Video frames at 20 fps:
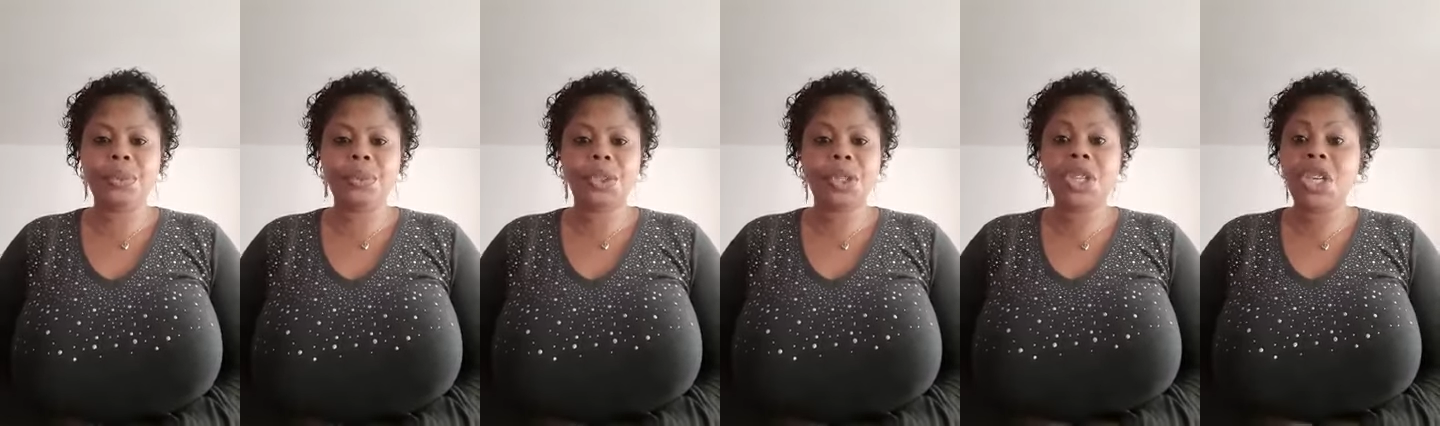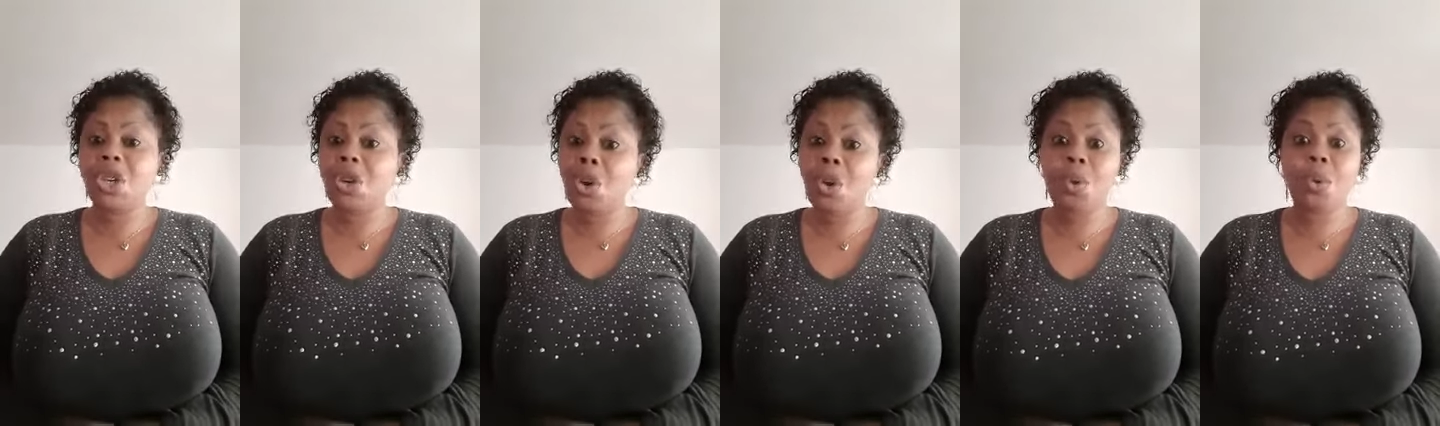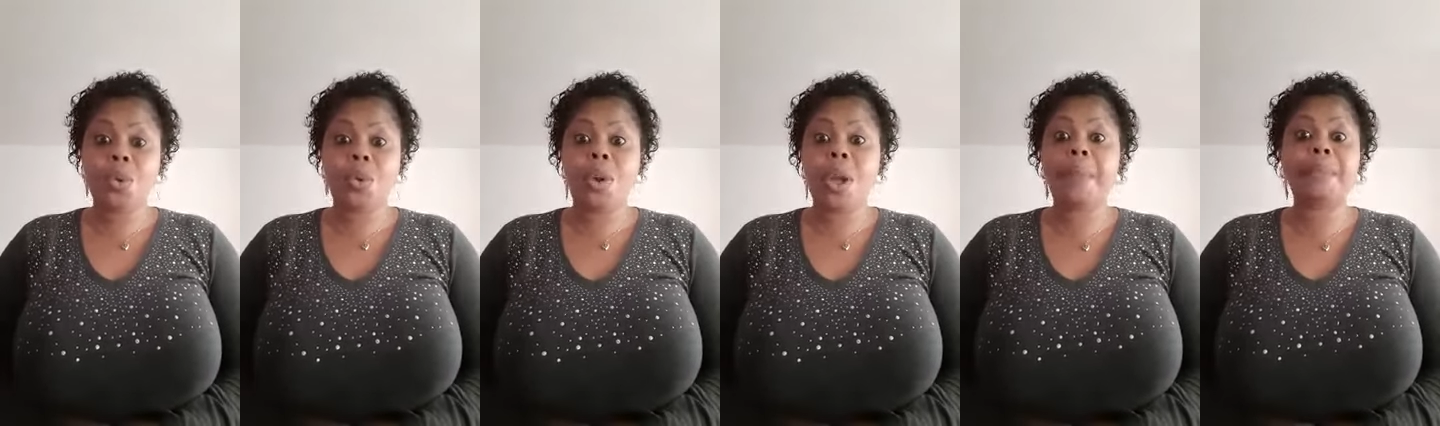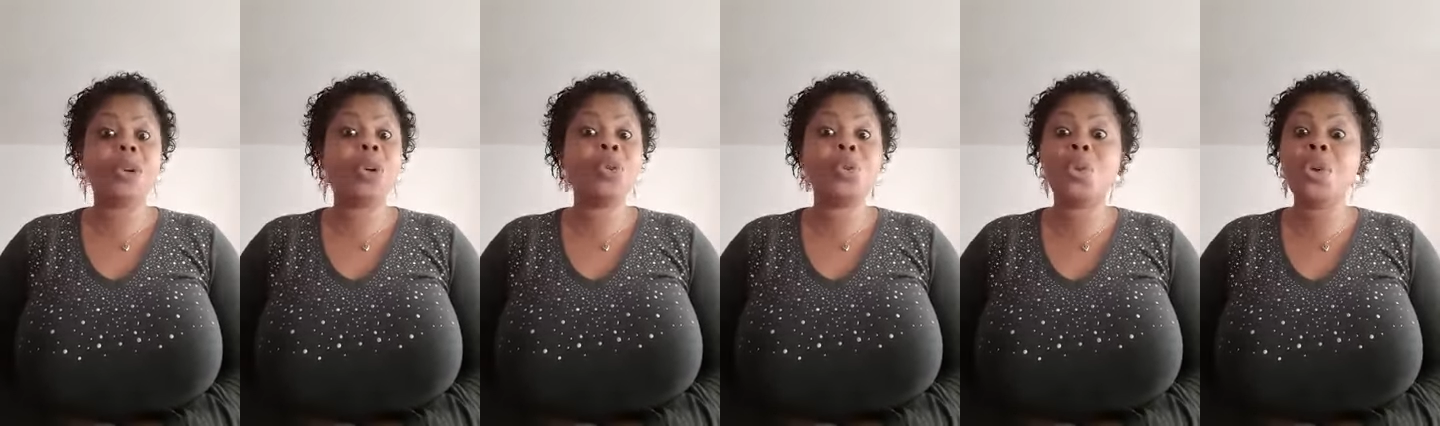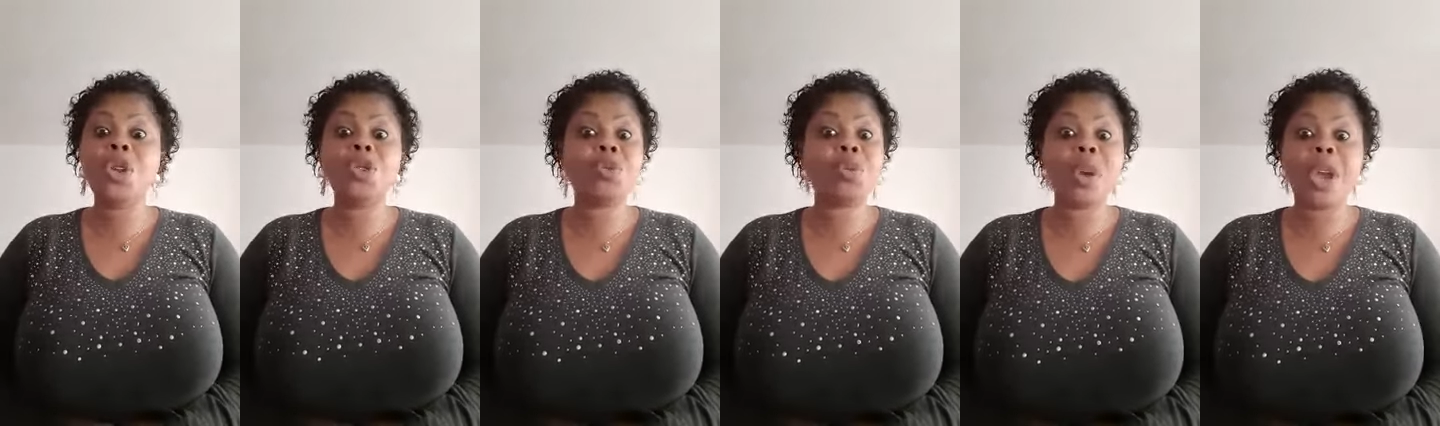Say, no, I'm not
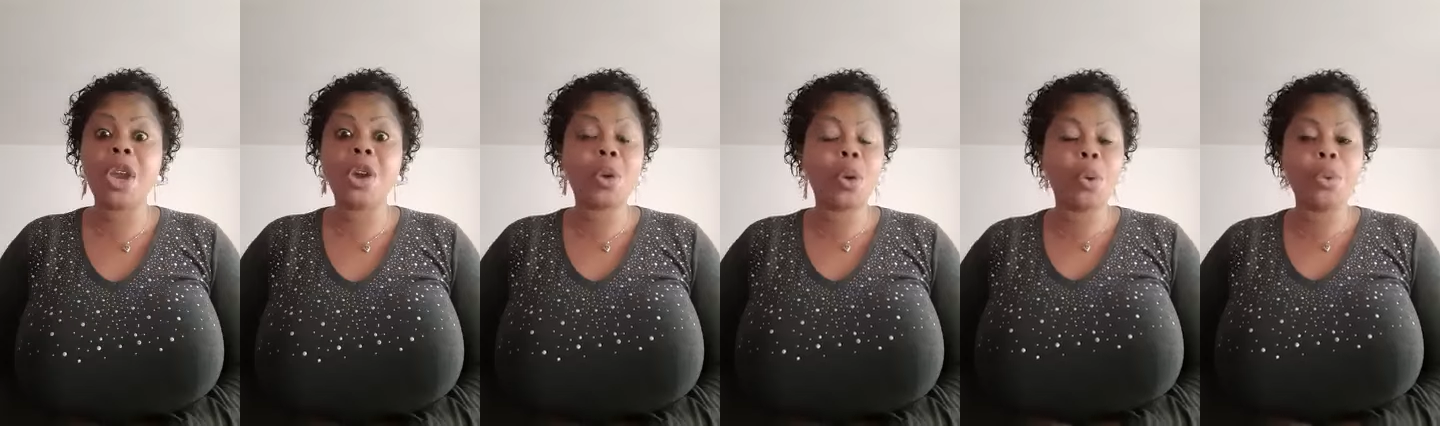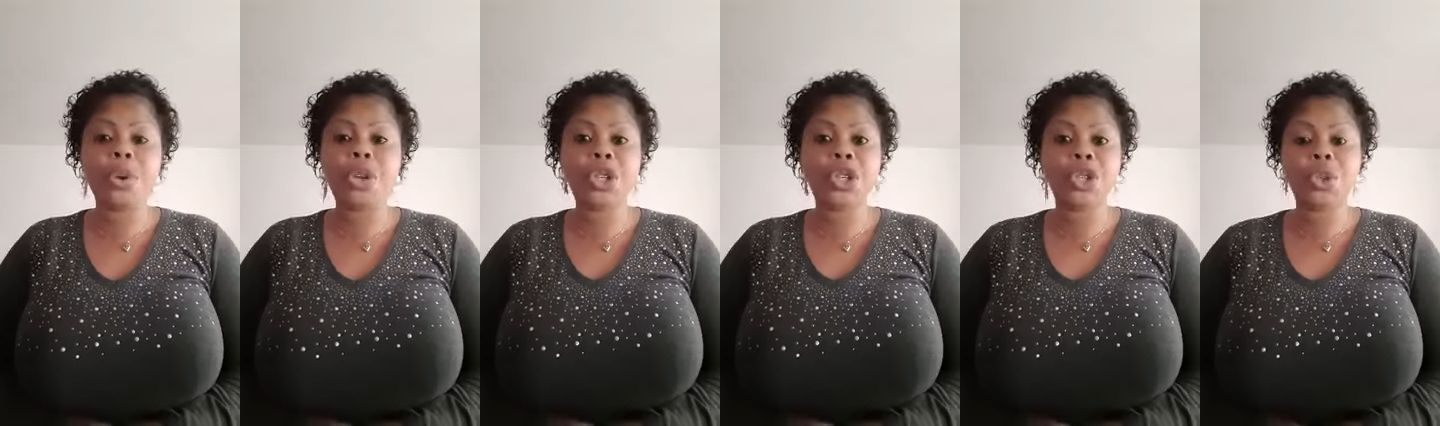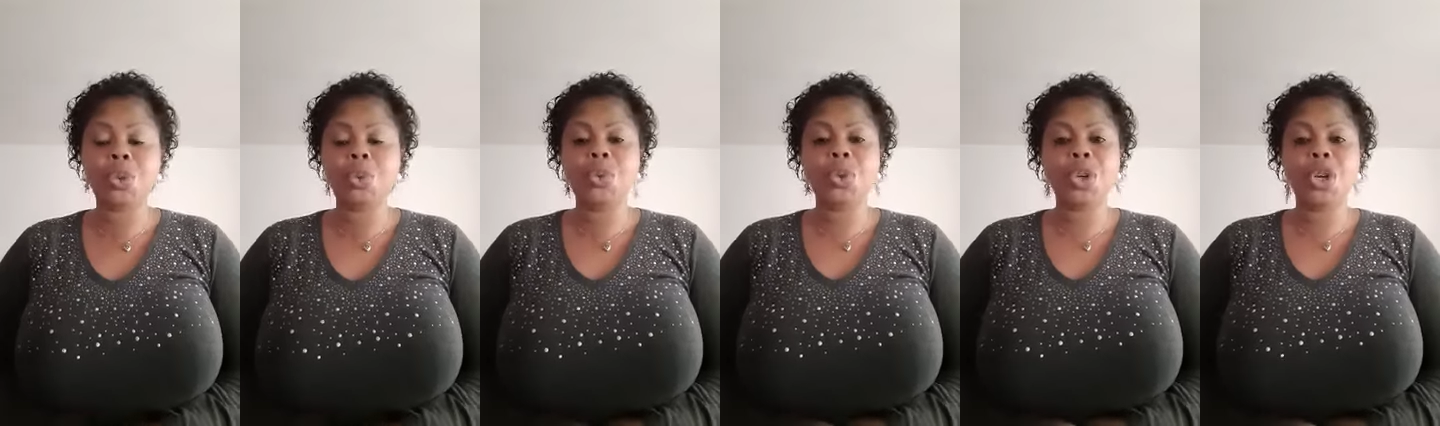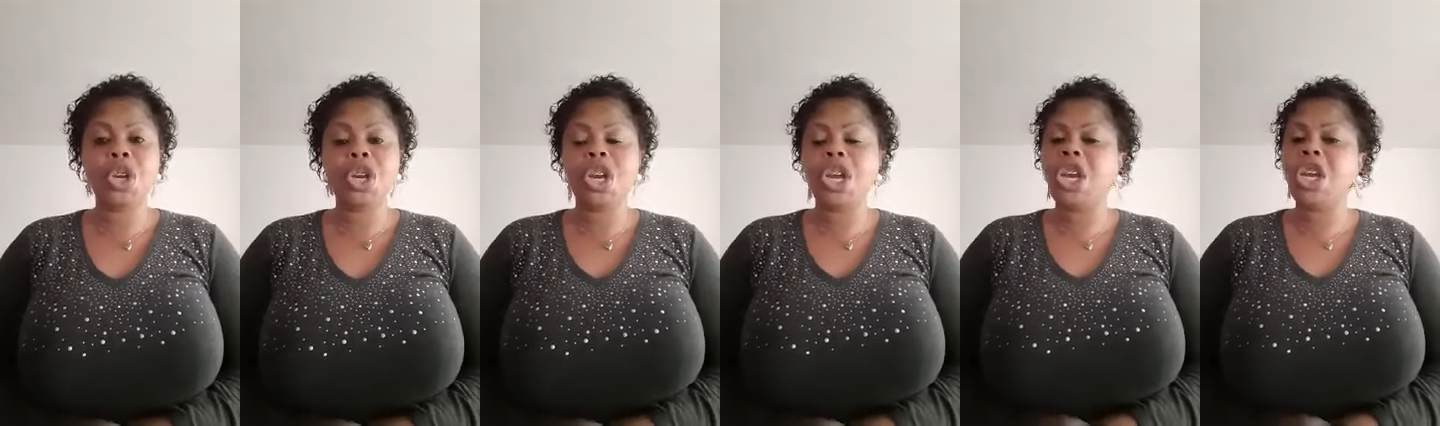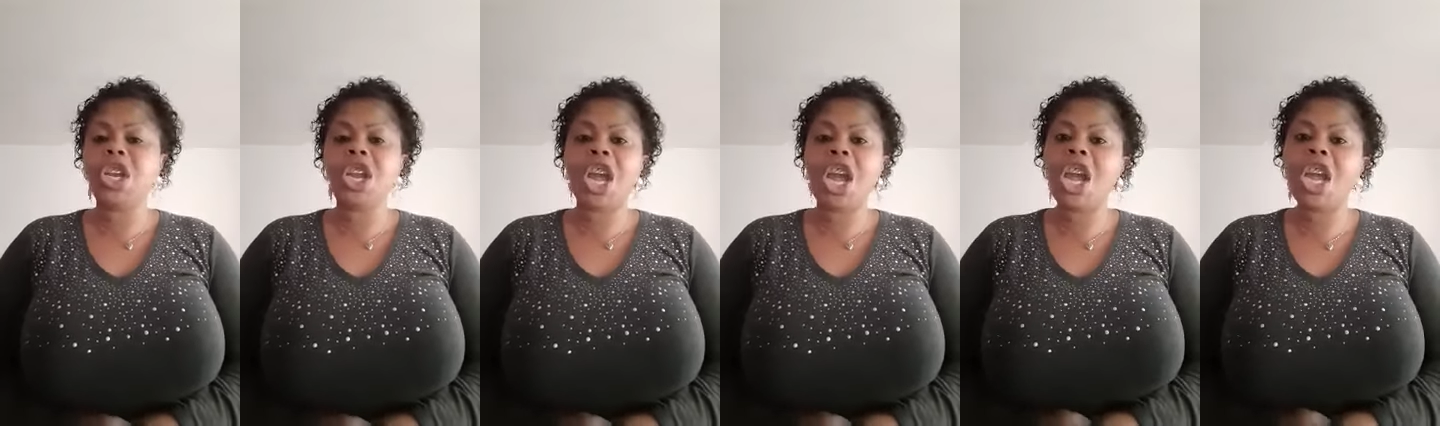going to encourage you
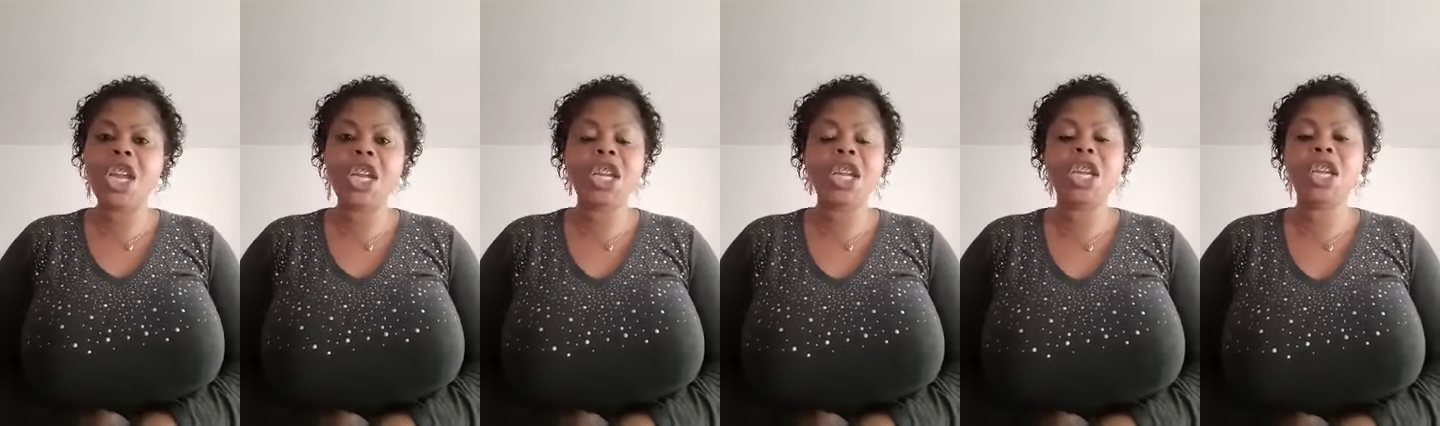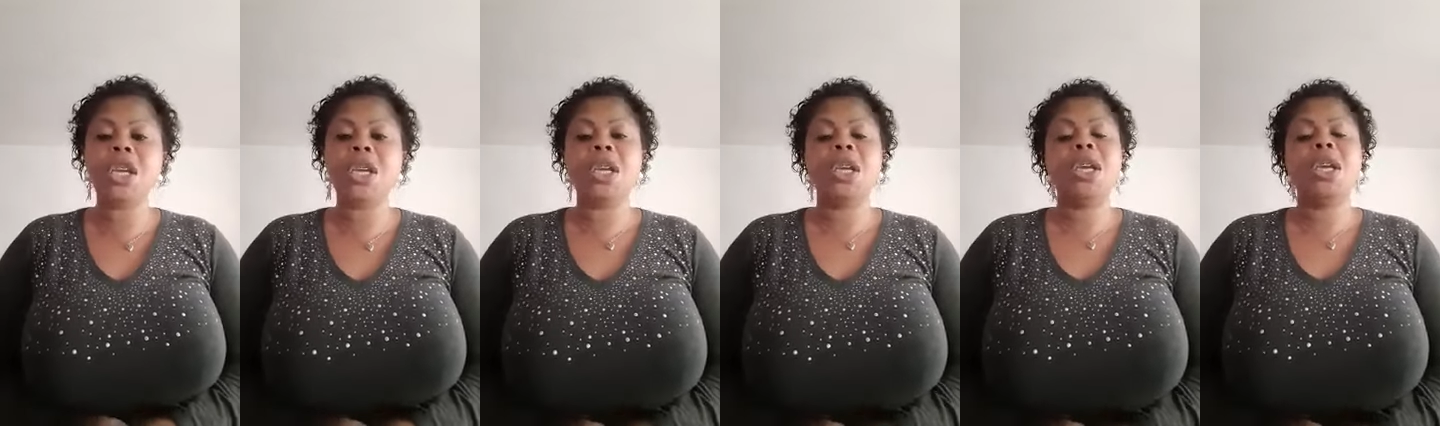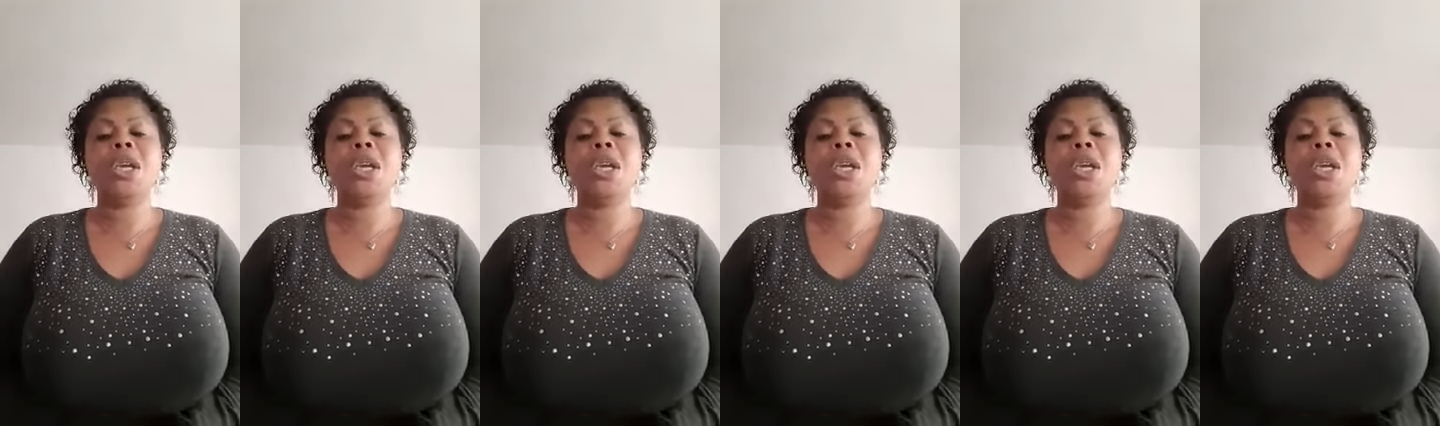in any